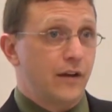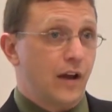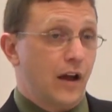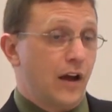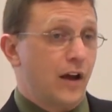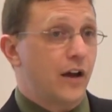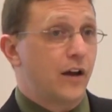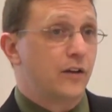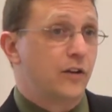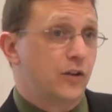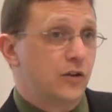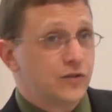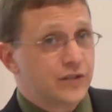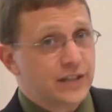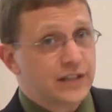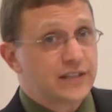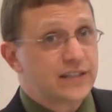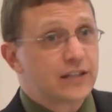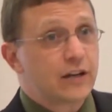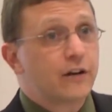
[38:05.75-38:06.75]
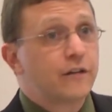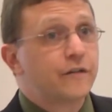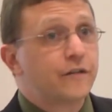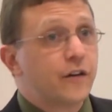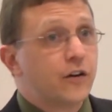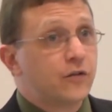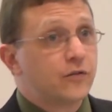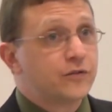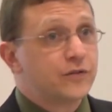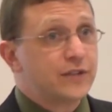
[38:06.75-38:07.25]
uh, using cell
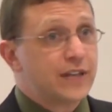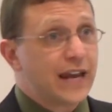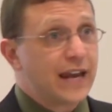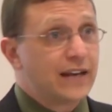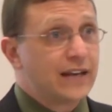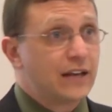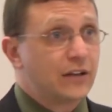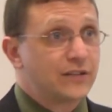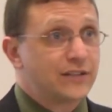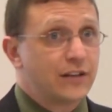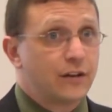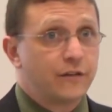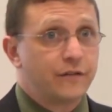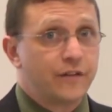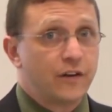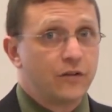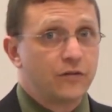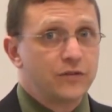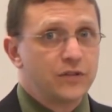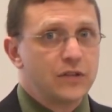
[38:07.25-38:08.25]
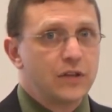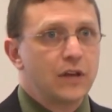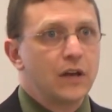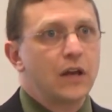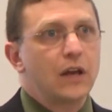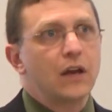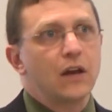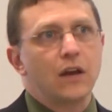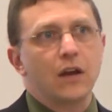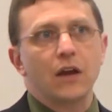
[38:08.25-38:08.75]
phones, handheld cell phones,
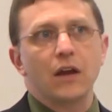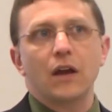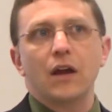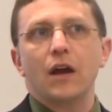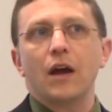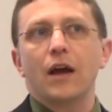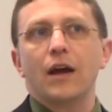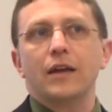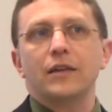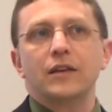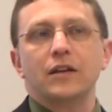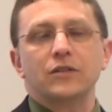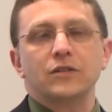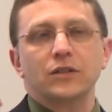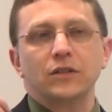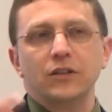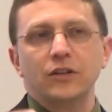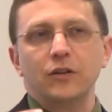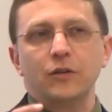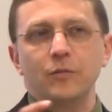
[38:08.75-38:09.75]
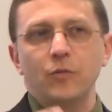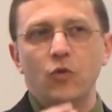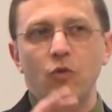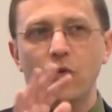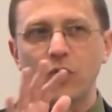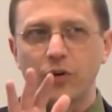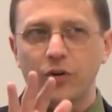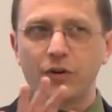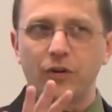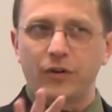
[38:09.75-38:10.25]
there's a little
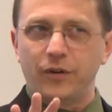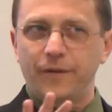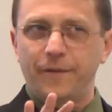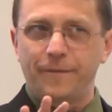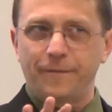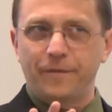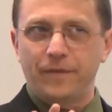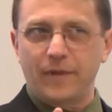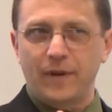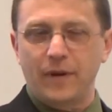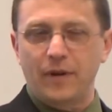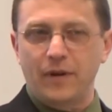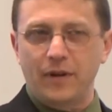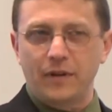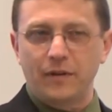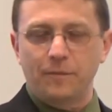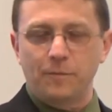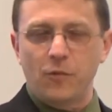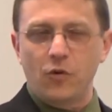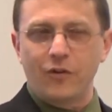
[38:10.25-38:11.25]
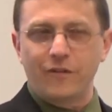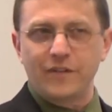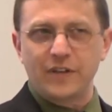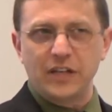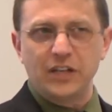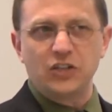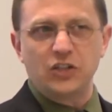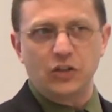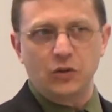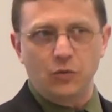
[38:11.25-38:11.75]
more, uh, more of an
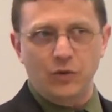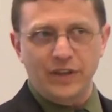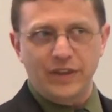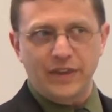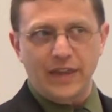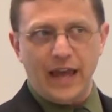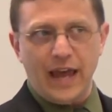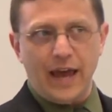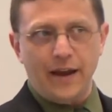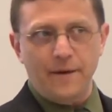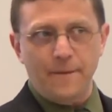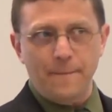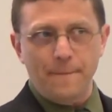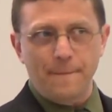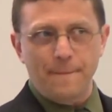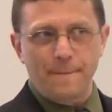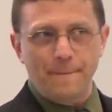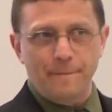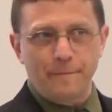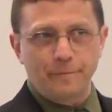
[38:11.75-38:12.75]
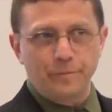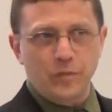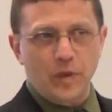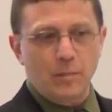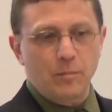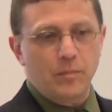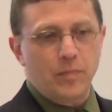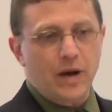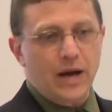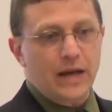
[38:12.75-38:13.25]
issue with that
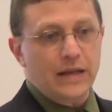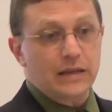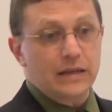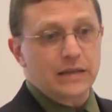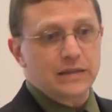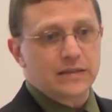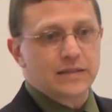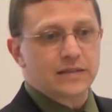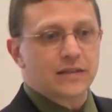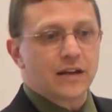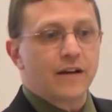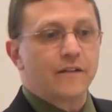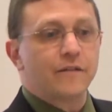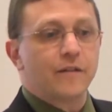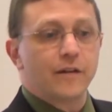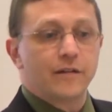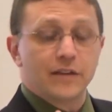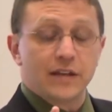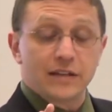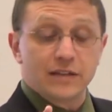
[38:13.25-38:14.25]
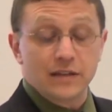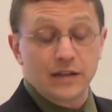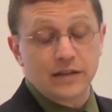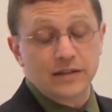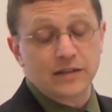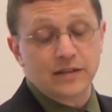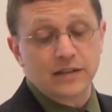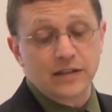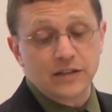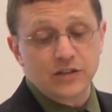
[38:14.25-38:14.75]
but it's,
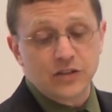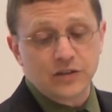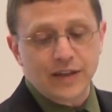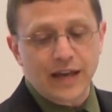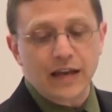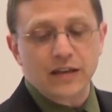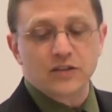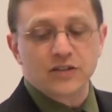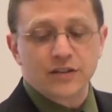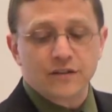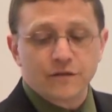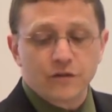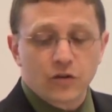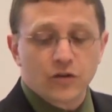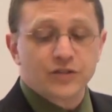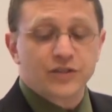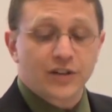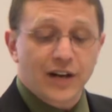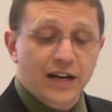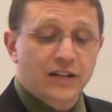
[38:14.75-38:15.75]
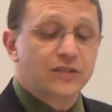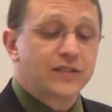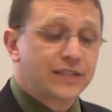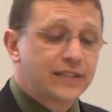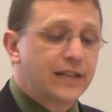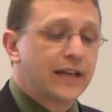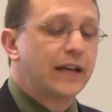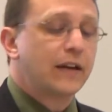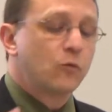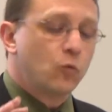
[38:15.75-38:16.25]
it's an issue that some folks are actually
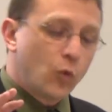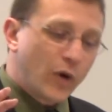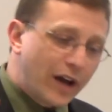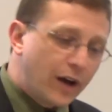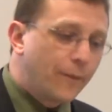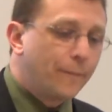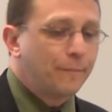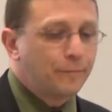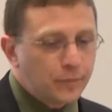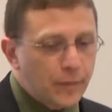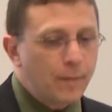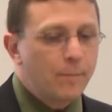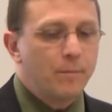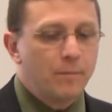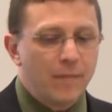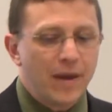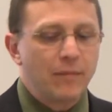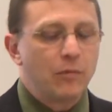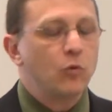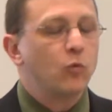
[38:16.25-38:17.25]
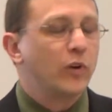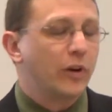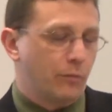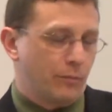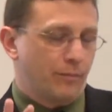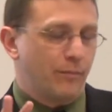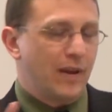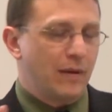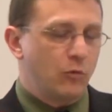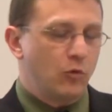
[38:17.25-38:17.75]
saying, well, maybe we,
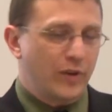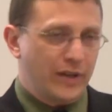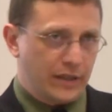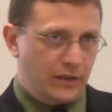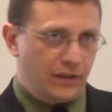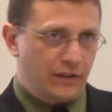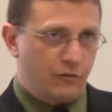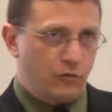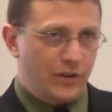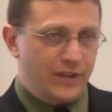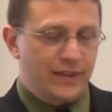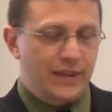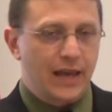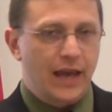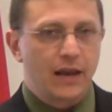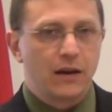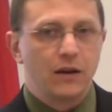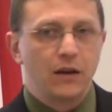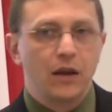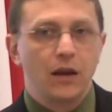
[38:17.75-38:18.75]
maybe we can live with that.